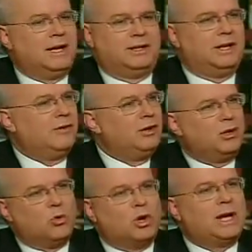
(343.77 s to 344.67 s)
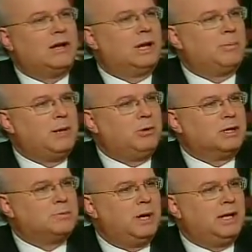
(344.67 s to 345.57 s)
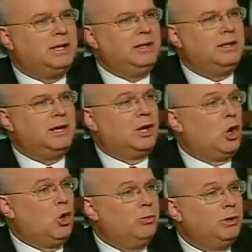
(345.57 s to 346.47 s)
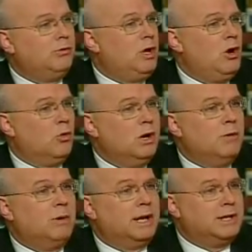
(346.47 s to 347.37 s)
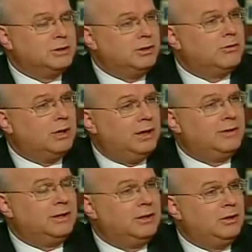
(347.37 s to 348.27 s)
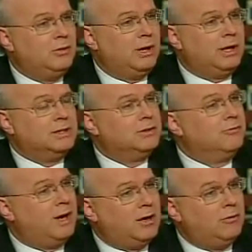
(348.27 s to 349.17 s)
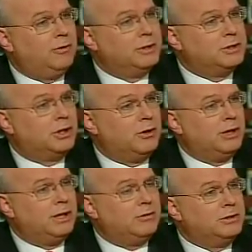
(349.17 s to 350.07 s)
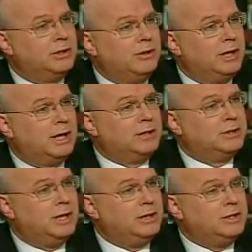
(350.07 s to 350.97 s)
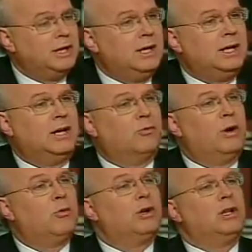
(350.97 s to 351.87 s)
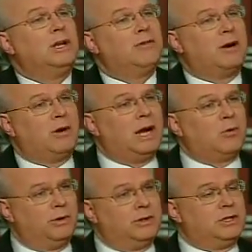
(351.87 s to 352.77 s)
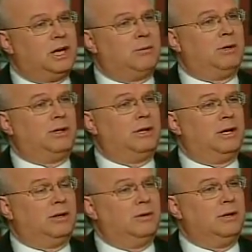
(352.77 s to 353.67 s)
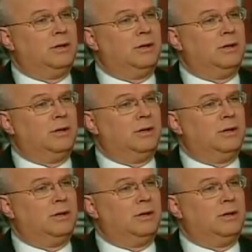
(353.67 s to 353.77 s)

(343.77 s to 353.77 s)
And did everything work out like people expected and hoped? No. But is it the right thing to do, and is it vital for the security interests of the United States? If we were to leave Iraq with the job undone,